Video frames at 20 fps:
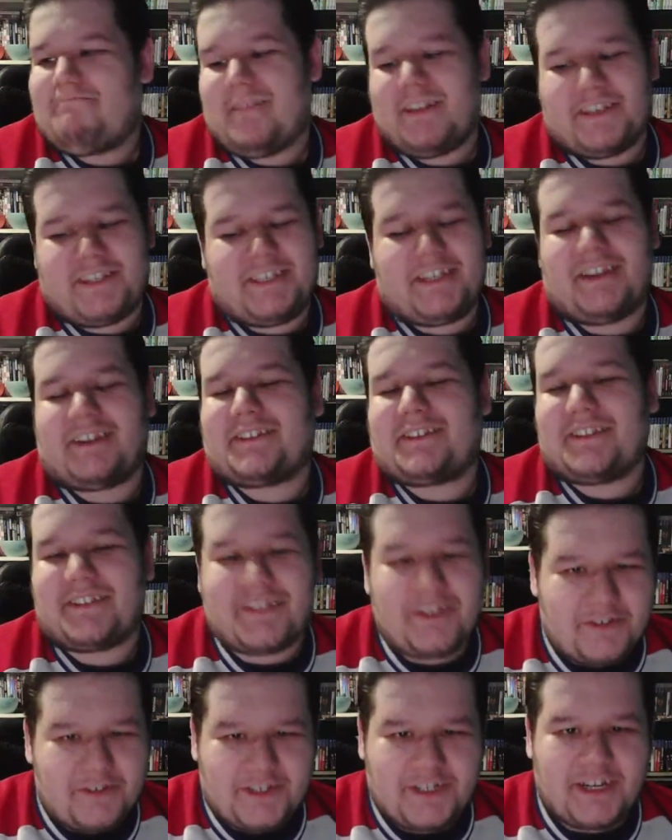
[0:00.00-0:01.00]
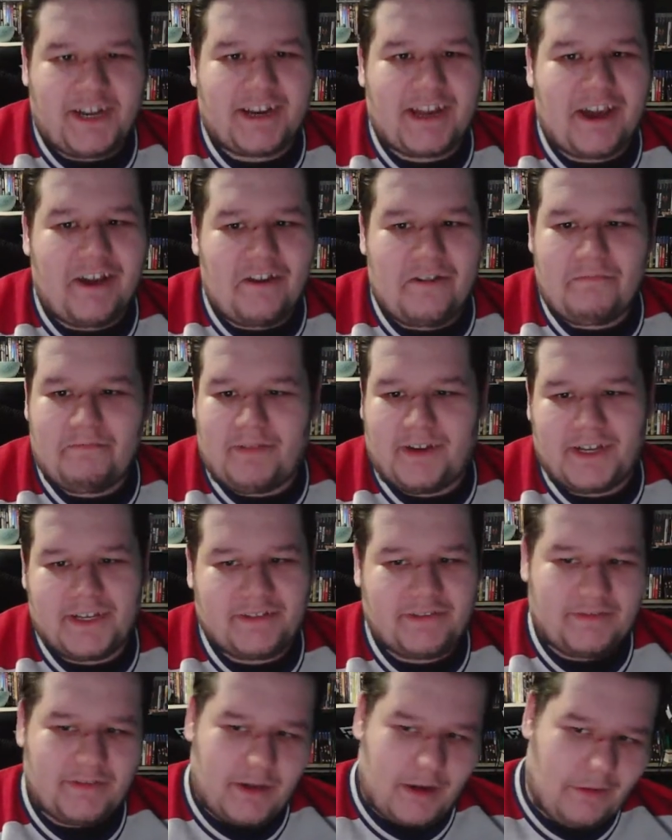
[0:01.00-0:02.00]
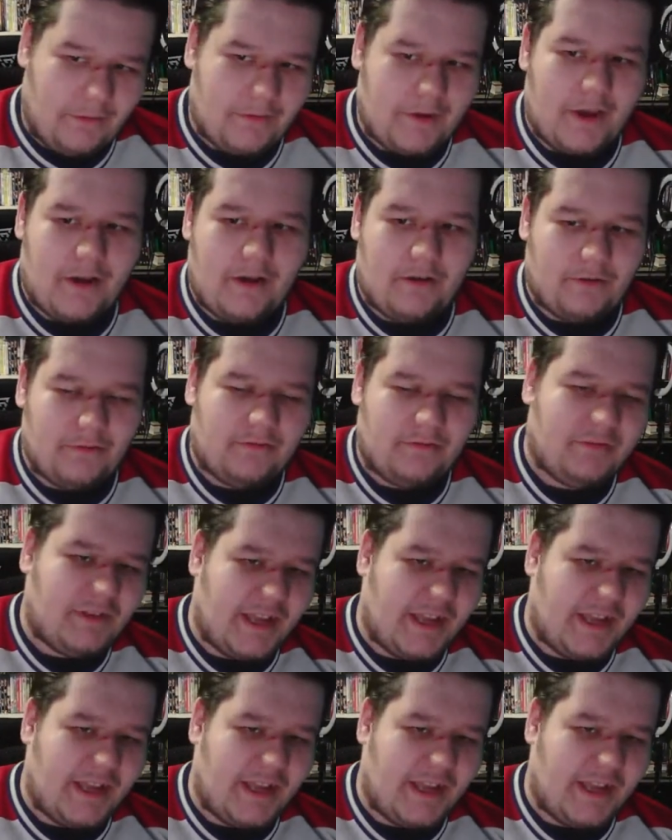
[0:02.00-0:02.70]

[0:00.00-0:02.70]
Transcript: Sucks there's no shutout, but oh no,